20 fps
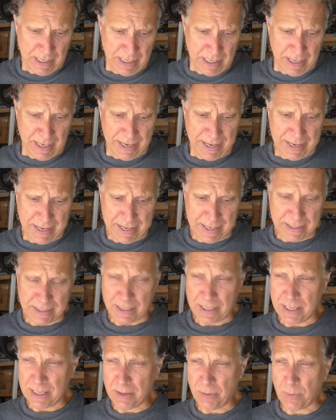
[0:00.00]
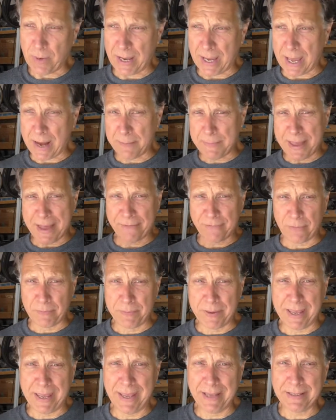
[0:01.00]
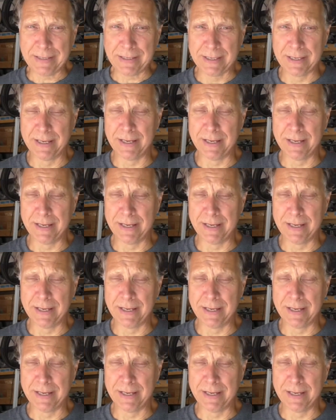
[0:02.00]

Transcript: And when I got it back from paint,